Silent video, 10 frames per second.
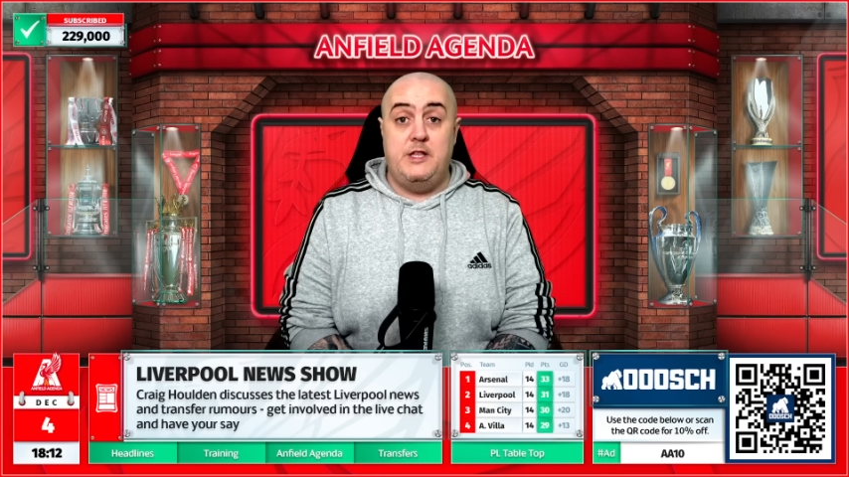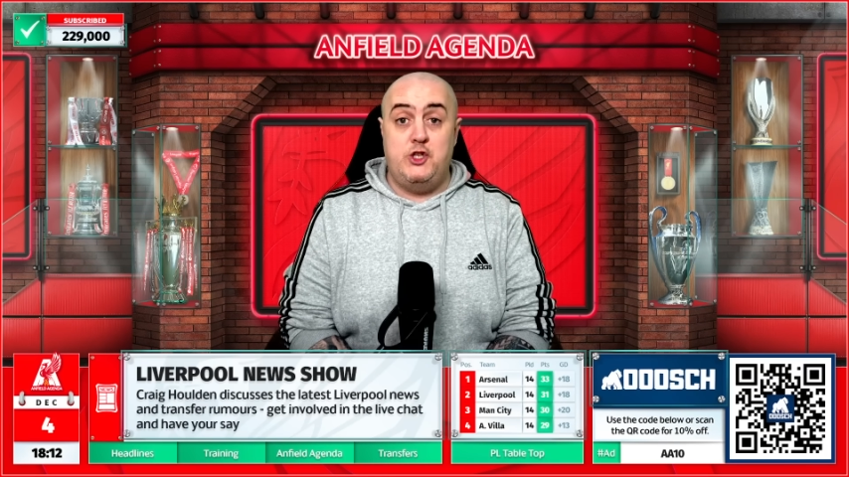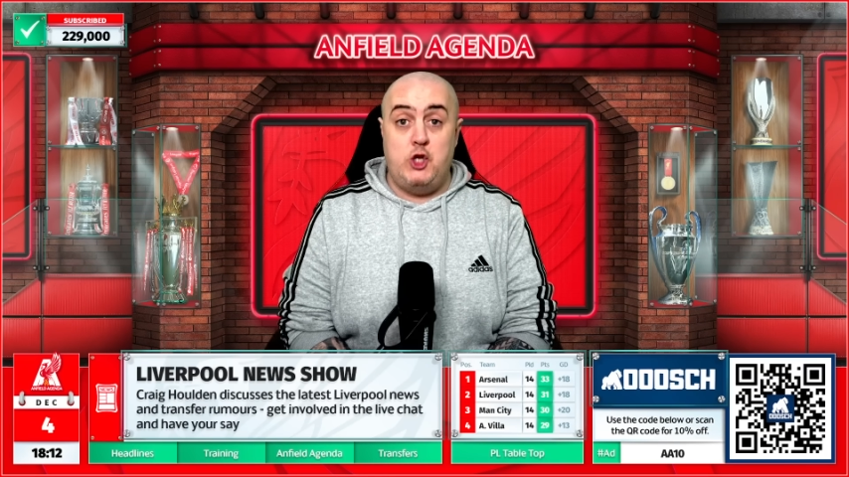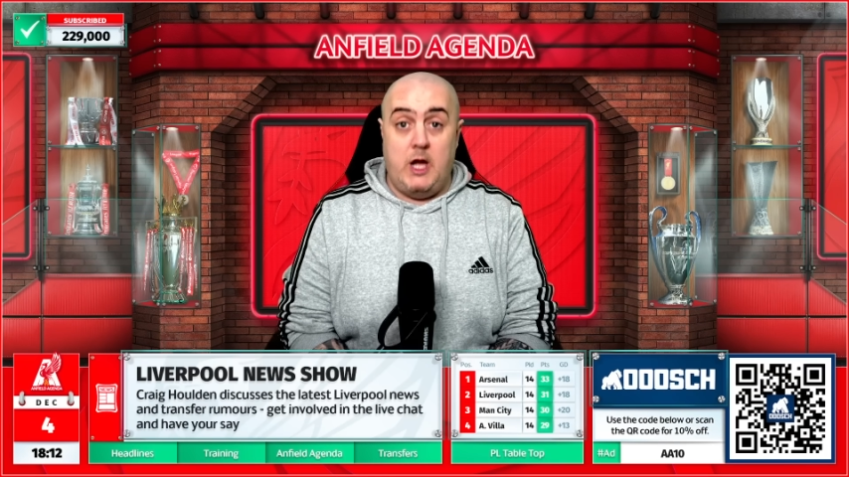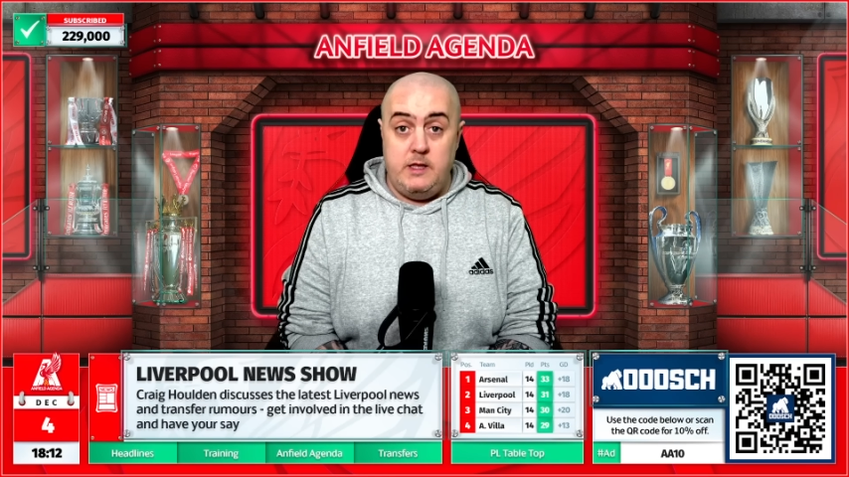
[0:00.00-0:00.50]
in
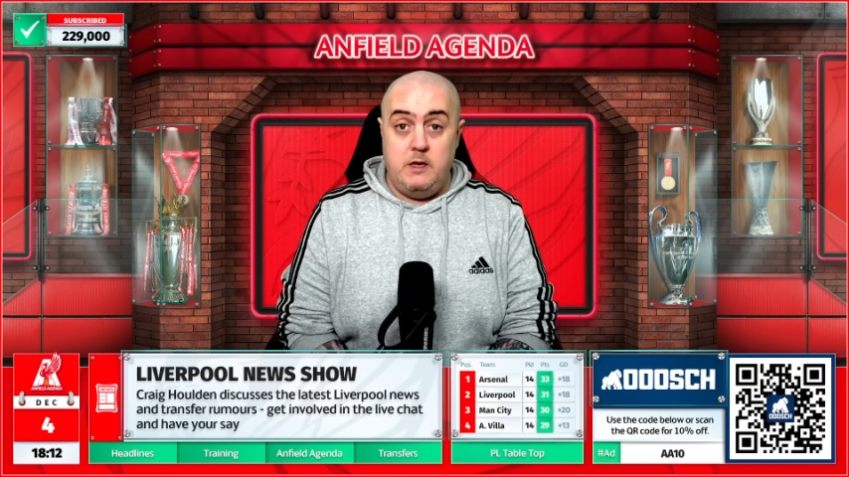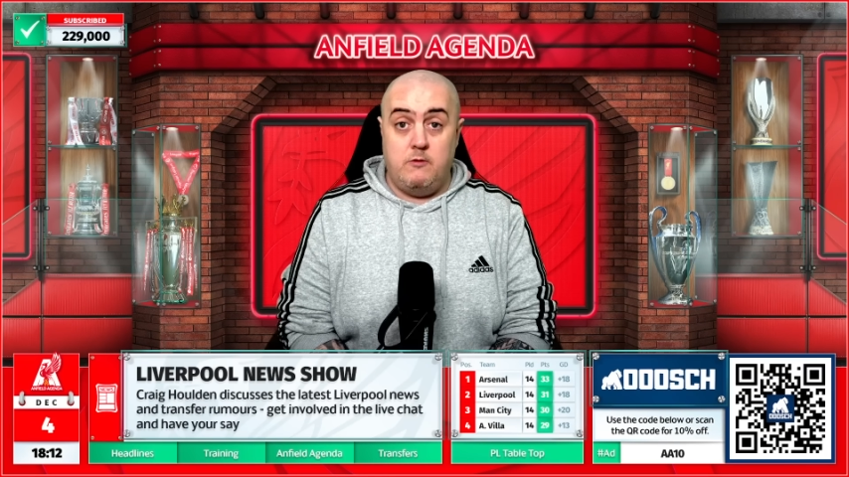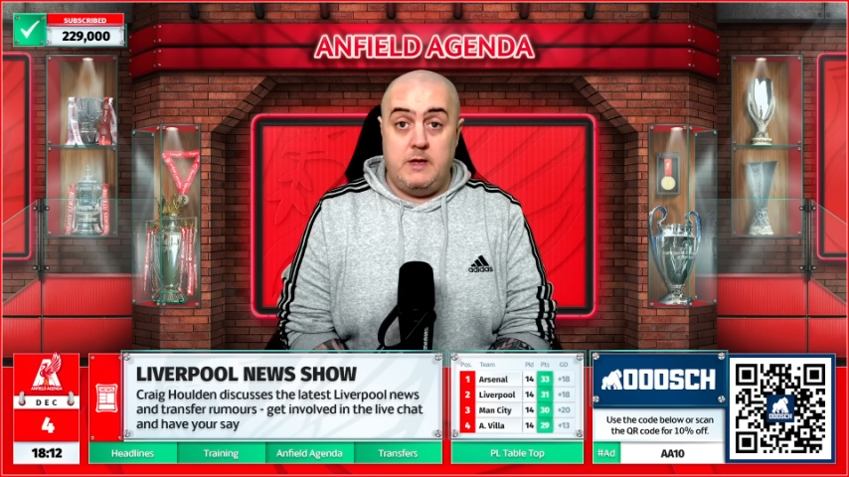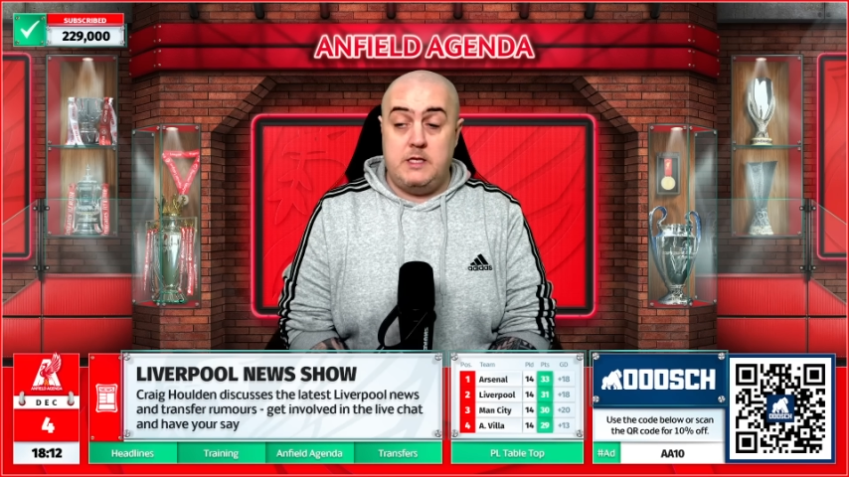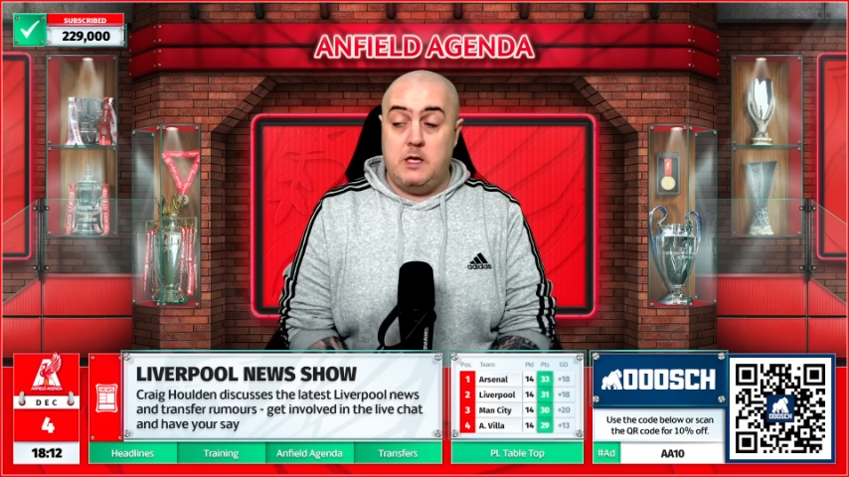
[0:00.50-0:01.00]

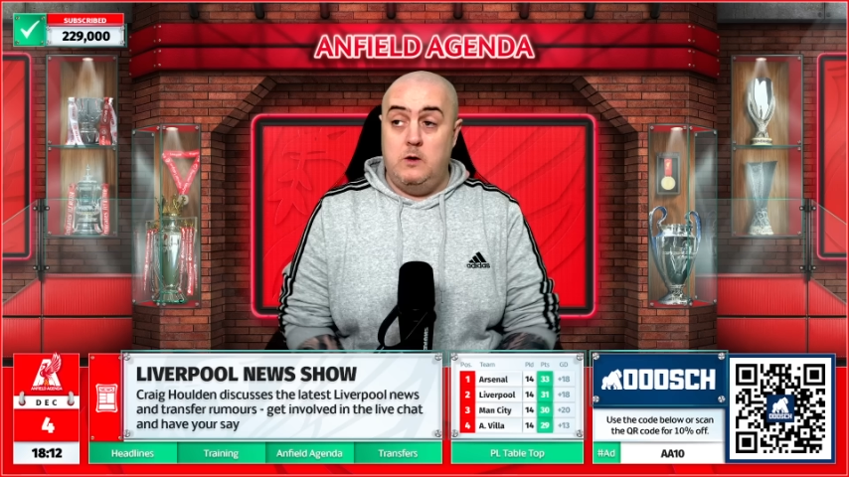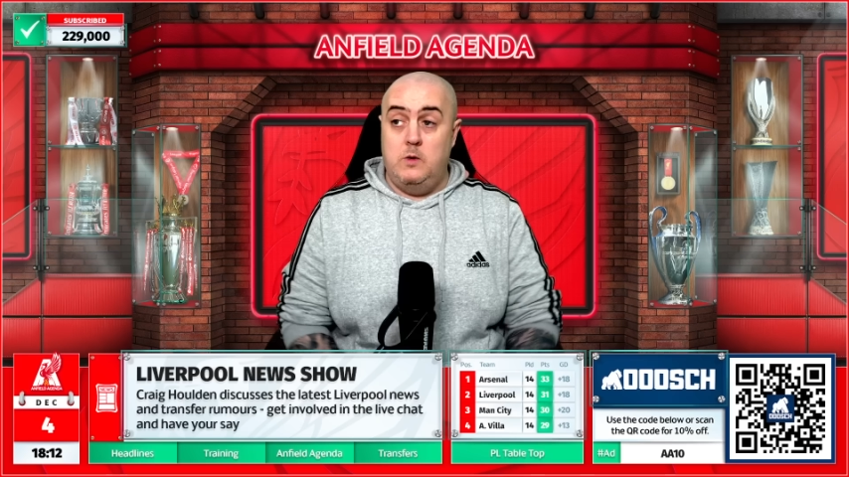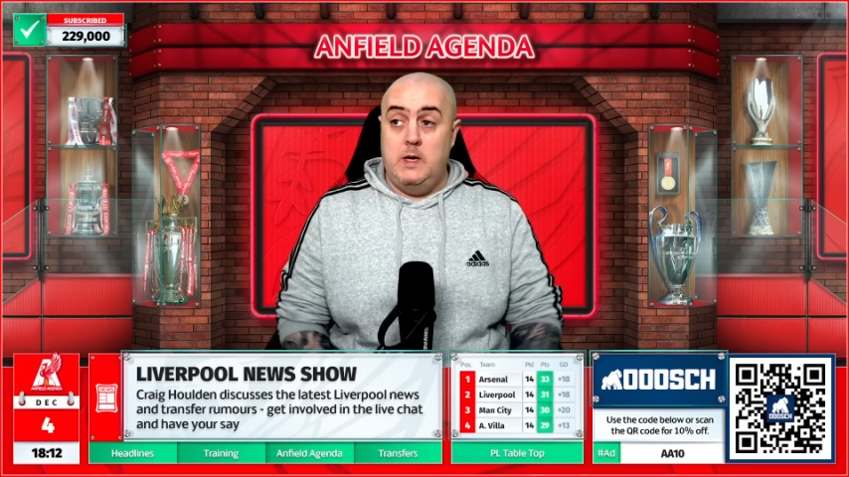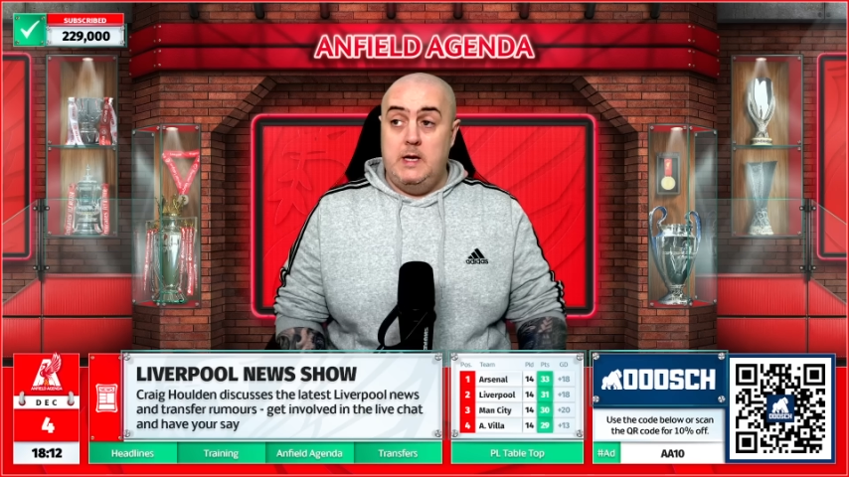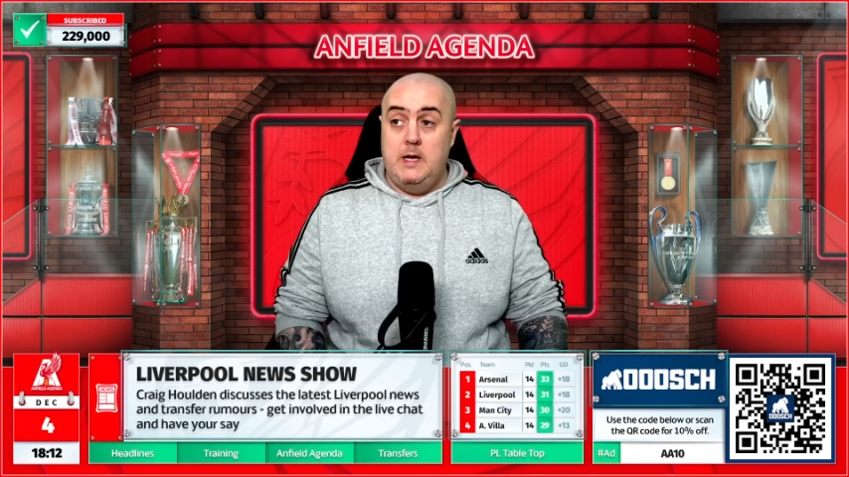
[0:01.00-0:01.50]
January. So